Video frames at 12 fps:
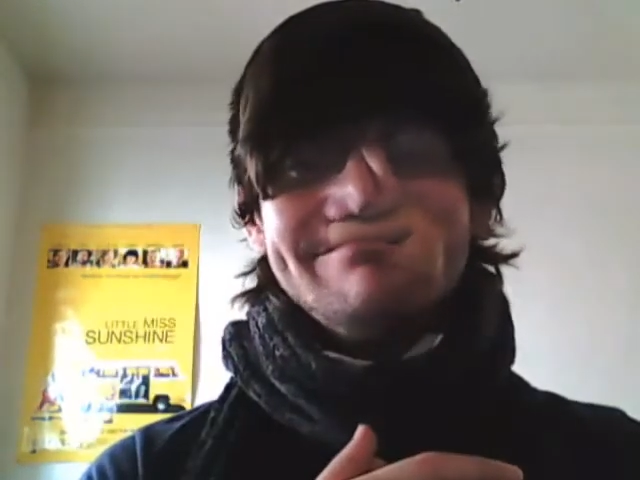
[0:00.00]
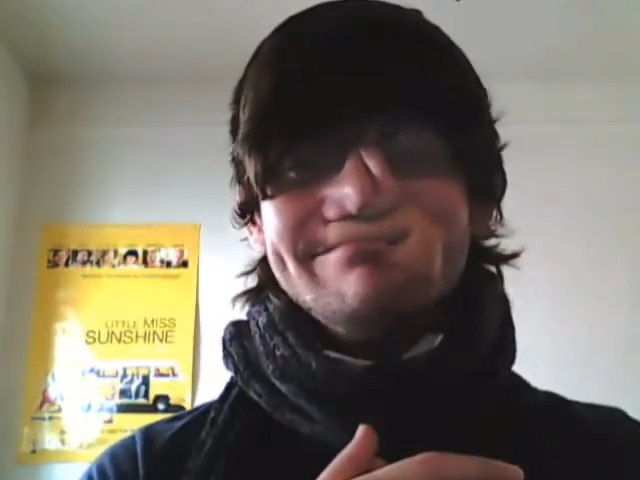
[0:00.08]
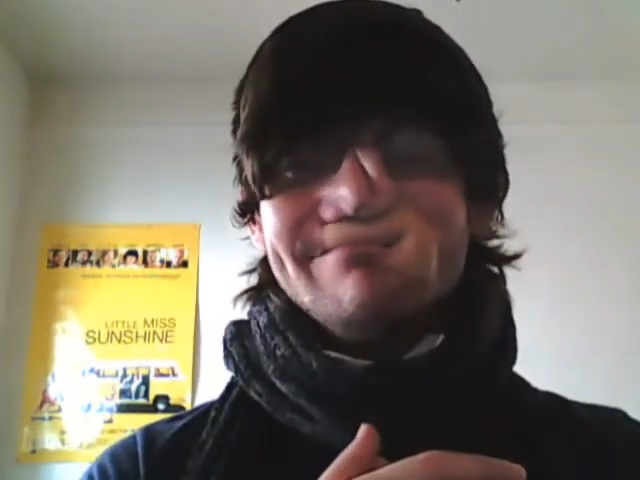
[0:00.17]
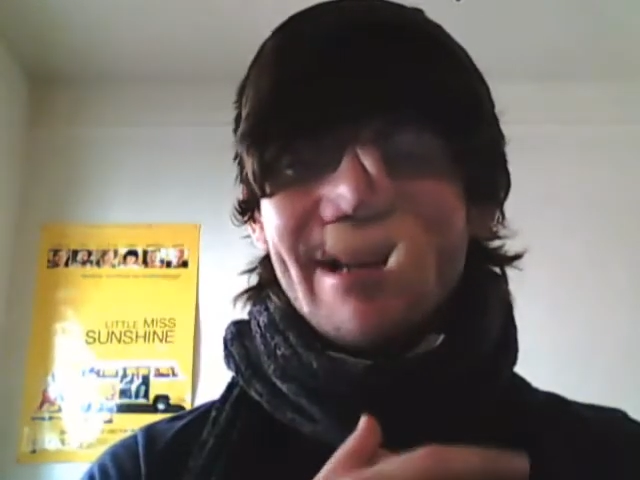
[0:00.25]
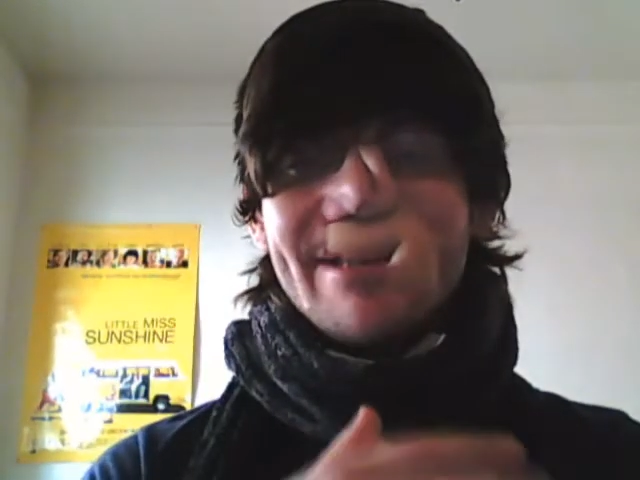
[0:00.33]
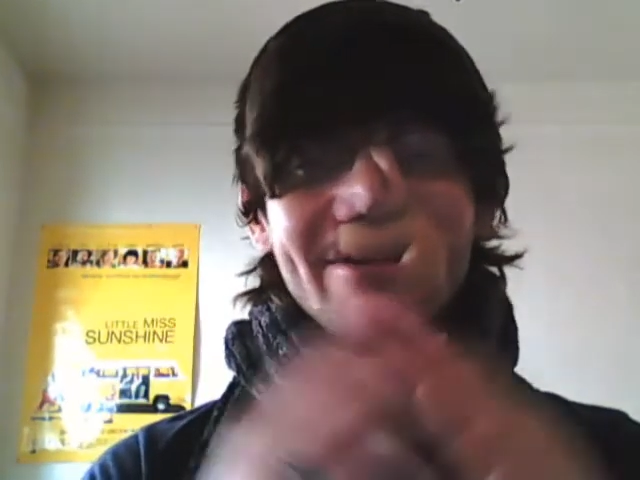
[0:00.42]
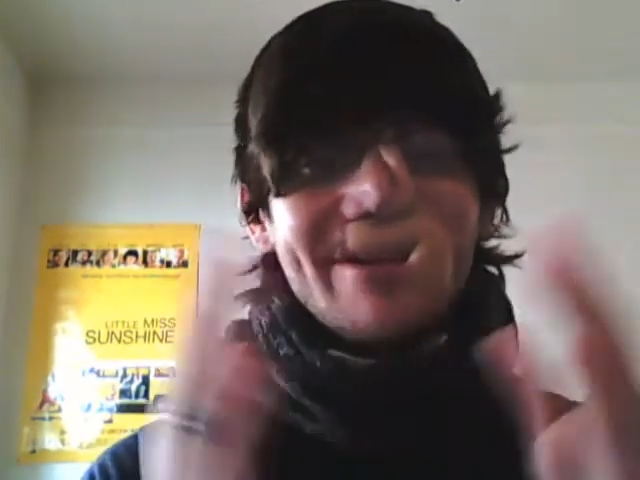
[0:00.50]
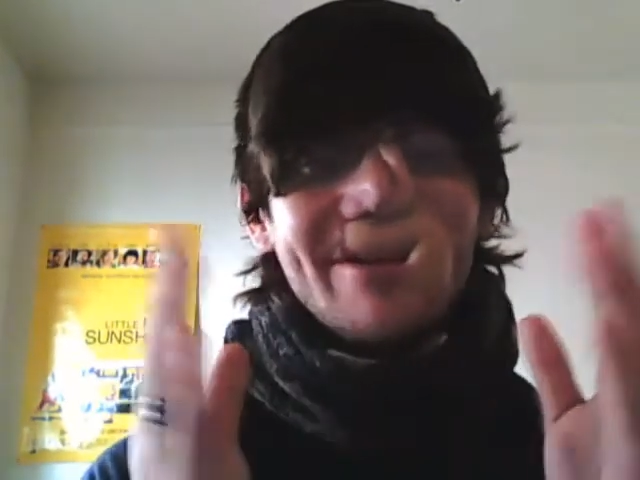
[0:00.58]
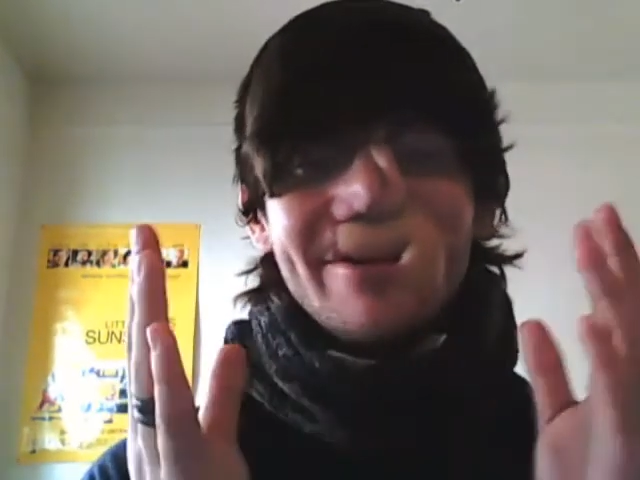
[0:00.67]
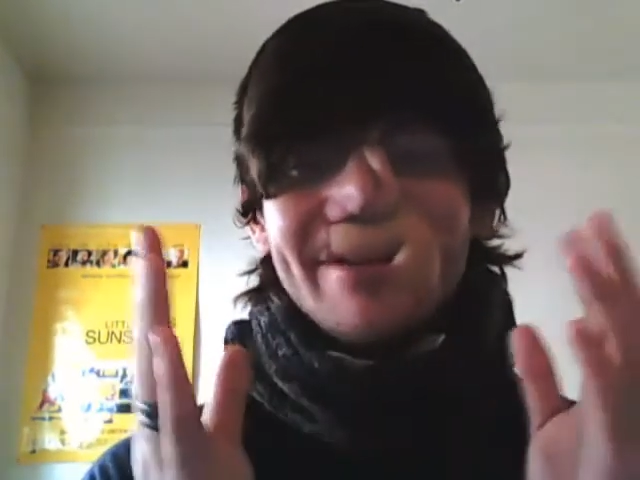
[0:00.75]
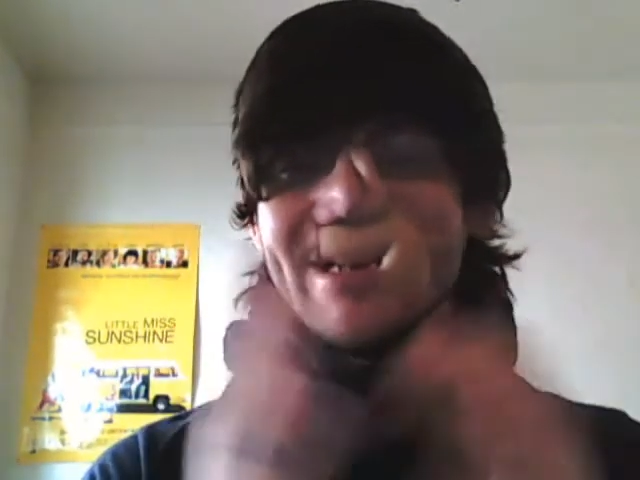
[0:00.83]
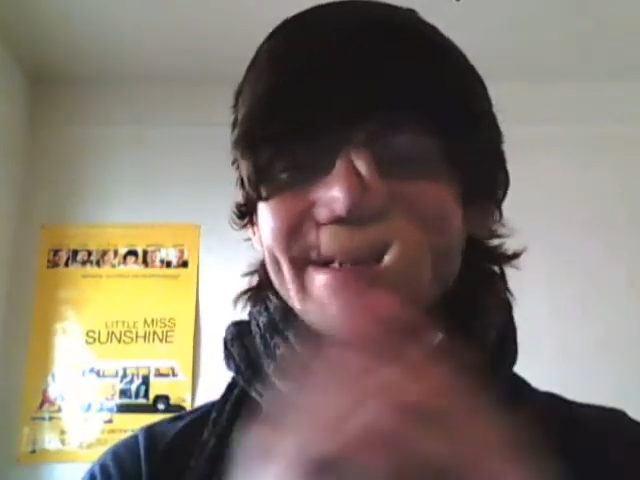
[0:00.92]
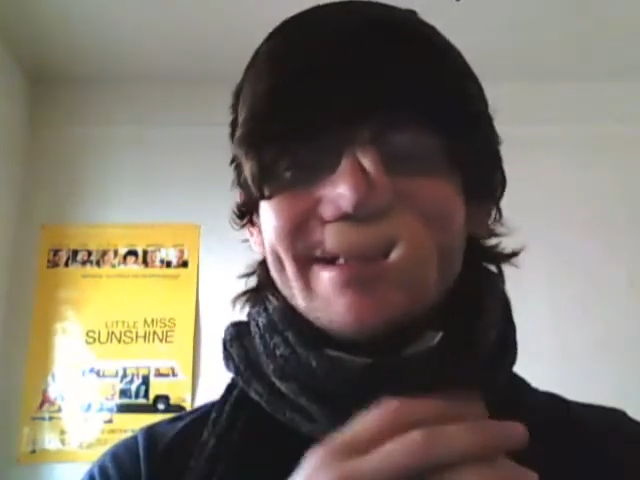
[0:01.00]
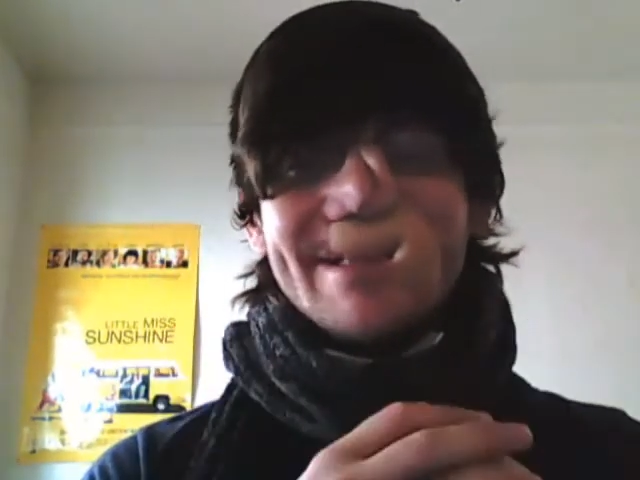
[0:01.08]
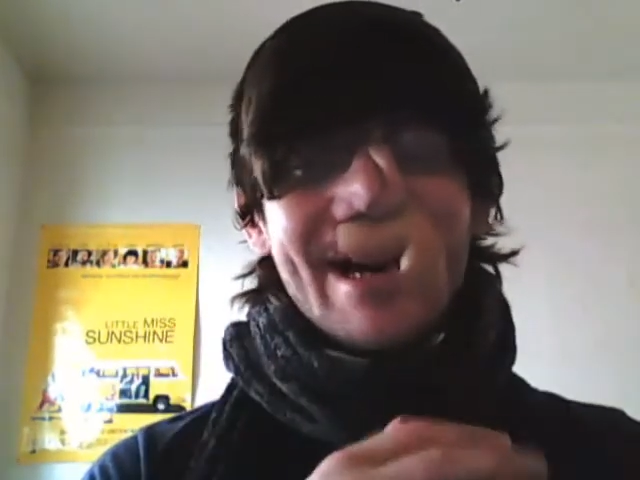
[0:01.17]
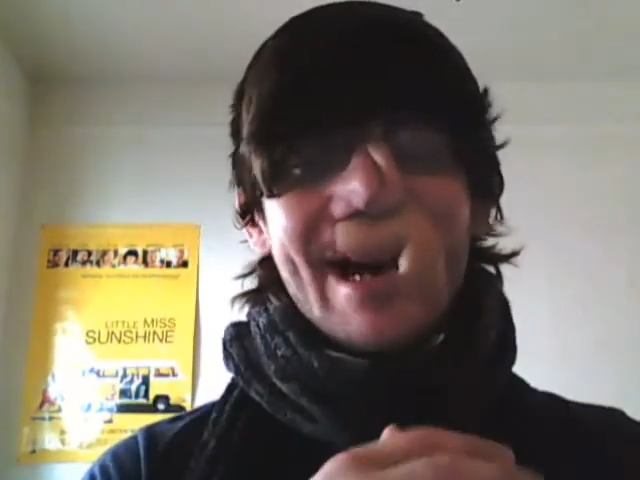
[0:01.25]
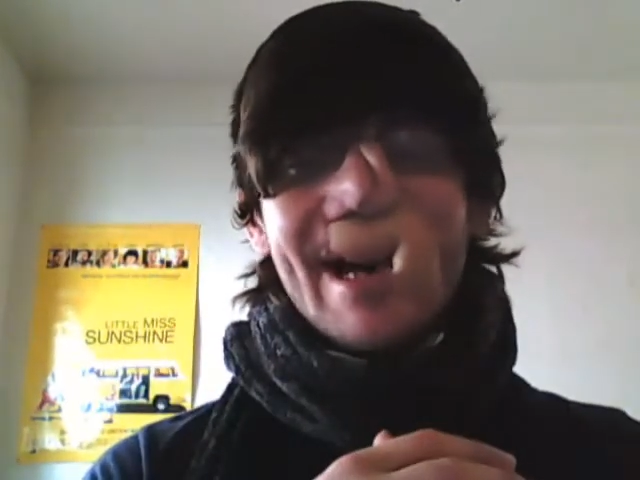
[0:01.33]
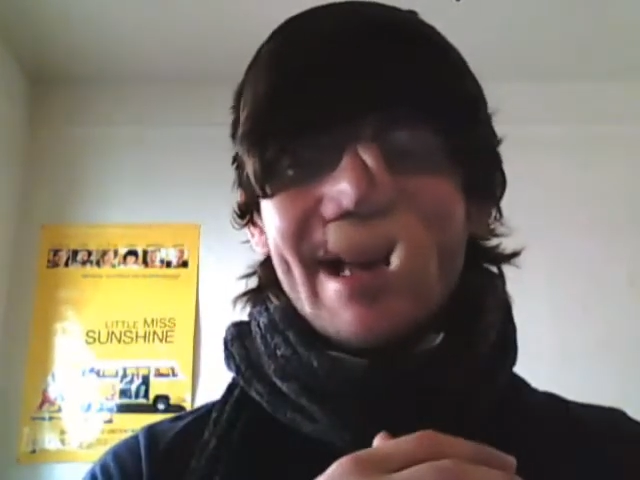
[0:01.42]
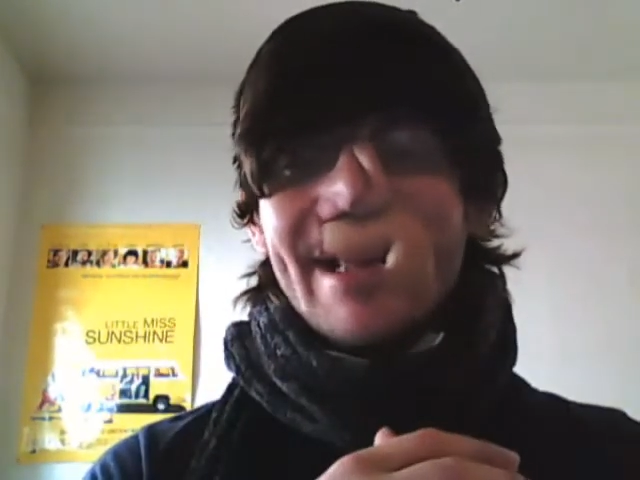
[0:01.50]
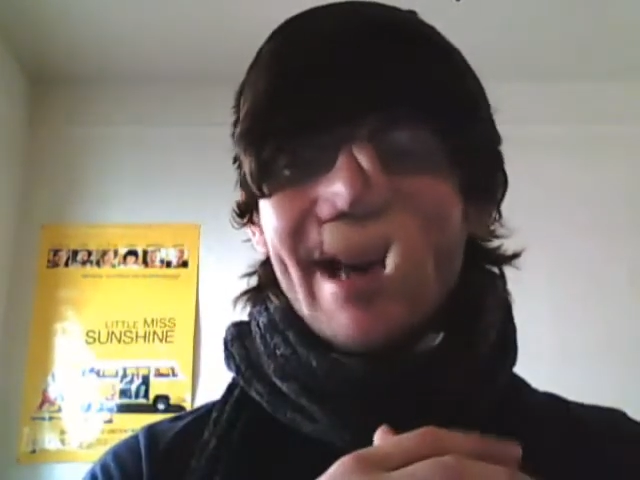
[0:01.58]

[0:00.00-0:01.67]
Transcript: mental illness and